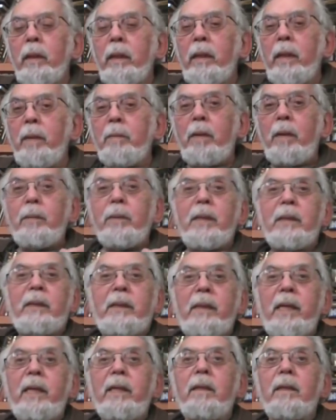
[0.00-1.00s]
came out with a
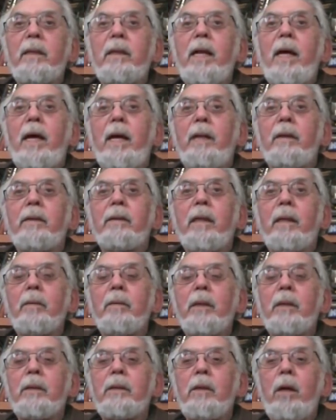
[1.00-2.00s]
single line that
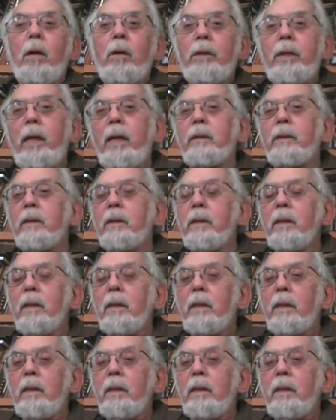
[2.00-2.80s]
was, "Oh yes,